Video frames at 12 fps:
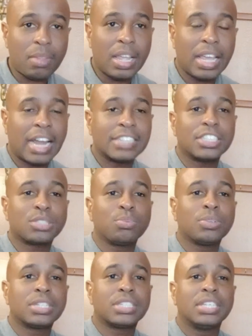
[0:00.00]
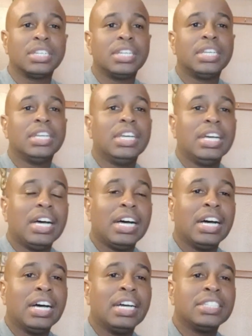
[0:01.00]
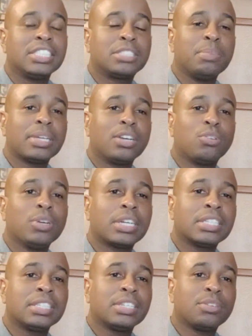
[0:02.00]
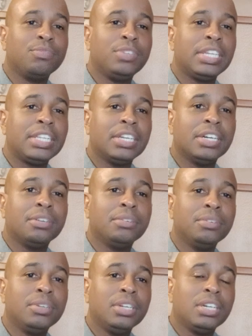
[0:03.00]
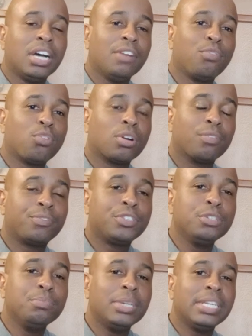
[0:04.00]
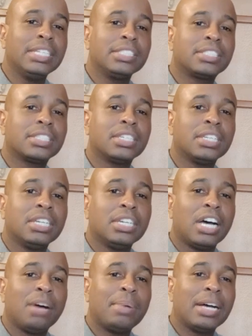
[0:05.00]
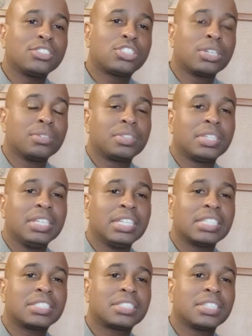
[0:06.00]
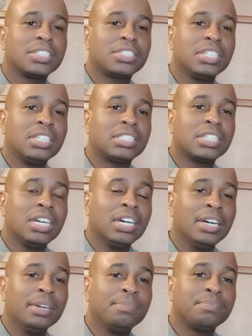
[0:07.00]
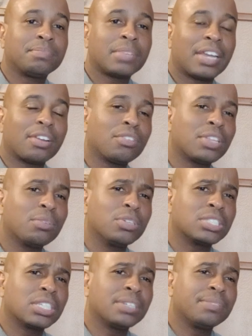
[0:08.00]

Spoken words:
and I just wanted to just make a quick little video for a few minutes about certain things, such as I know there was